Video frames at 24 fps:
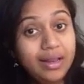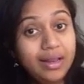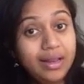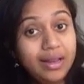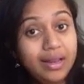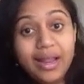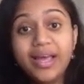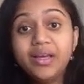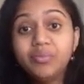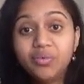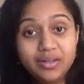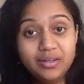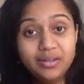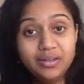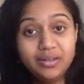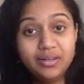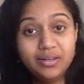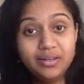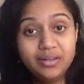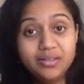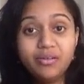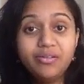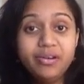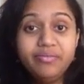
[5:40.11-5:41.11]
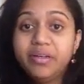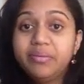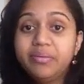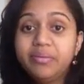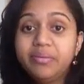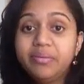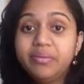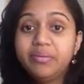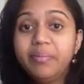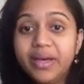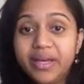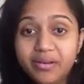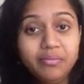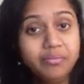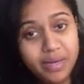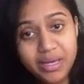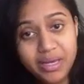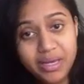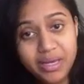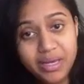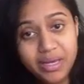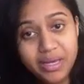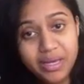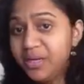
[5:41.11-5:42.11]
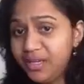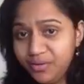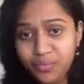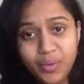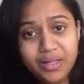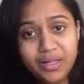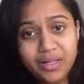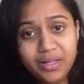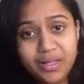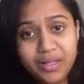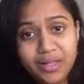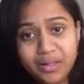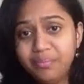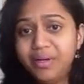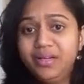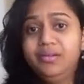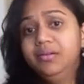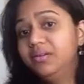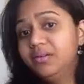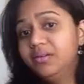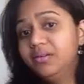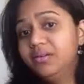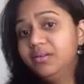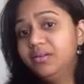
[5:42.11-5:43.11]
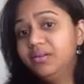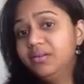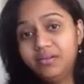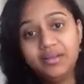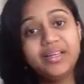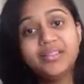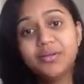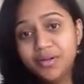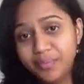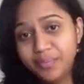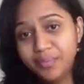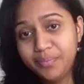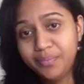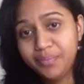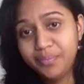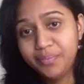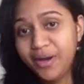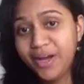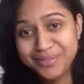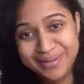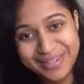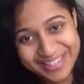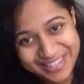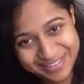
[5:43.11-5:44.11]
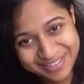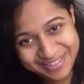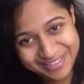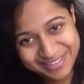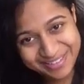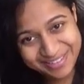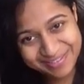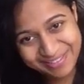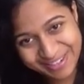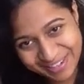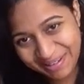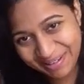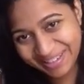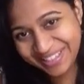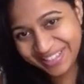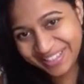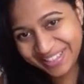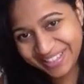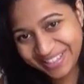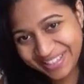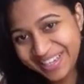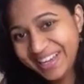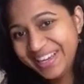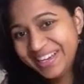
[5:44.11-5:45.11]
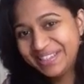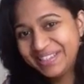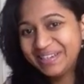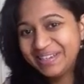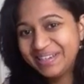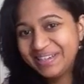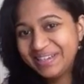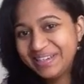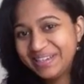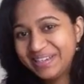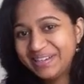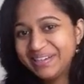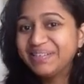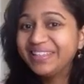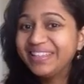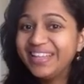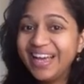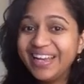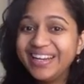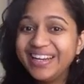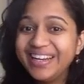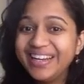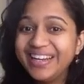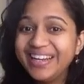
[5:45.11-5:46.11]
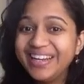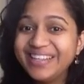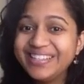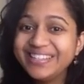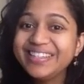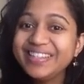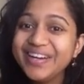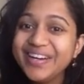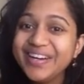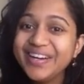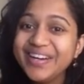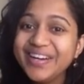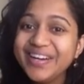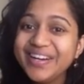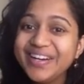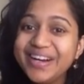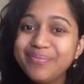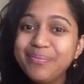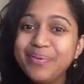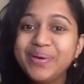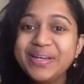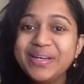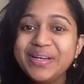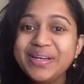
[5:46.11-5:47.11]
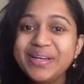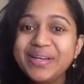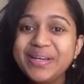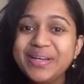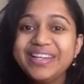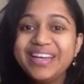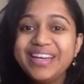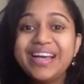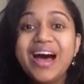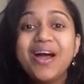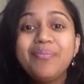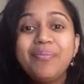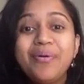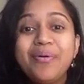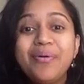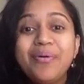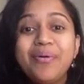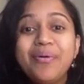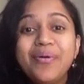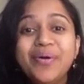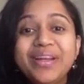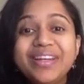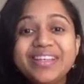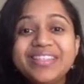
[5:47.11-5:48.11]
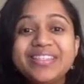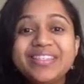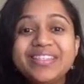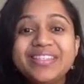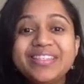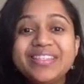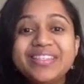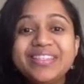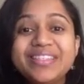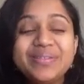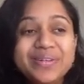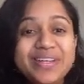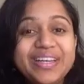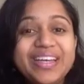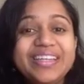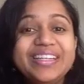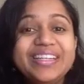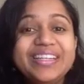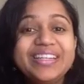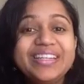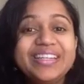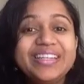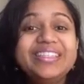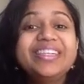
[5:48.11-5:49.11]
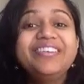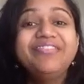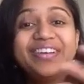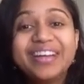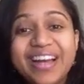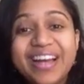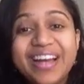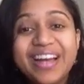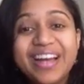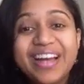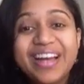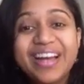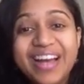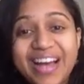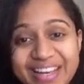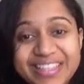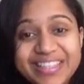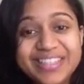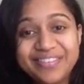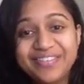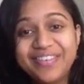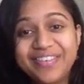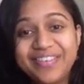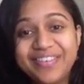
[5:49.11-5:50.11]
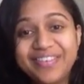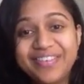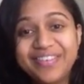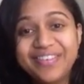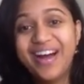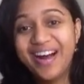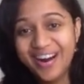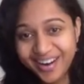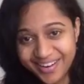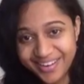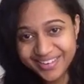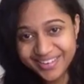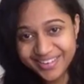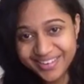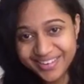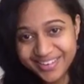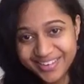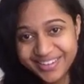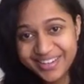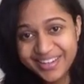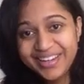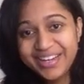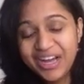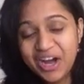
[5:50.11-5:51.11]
like Mona Lisa or even better. Maybe it will, but there's a good possibility it will not. So that is not our point. Our point is to create different kinds of art